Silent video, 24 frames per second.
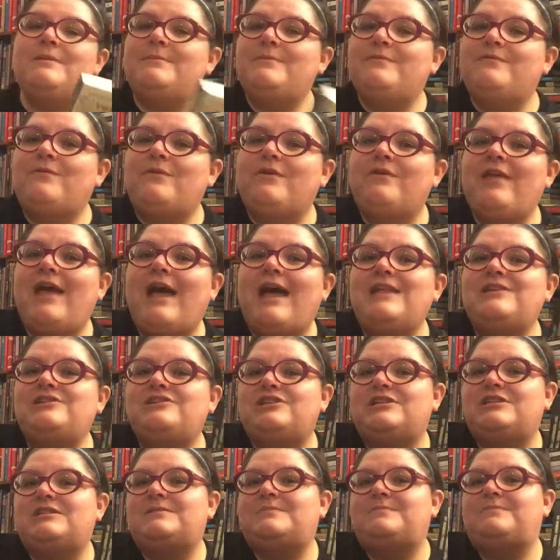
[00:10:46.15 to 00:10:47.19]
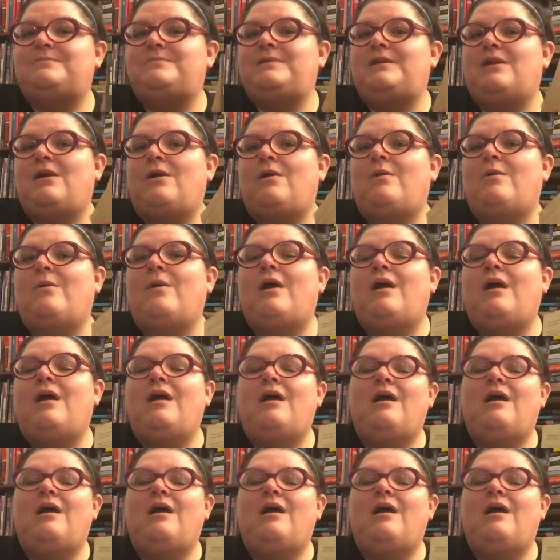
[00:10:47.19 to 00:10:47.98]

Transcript: bit before that, just, you know,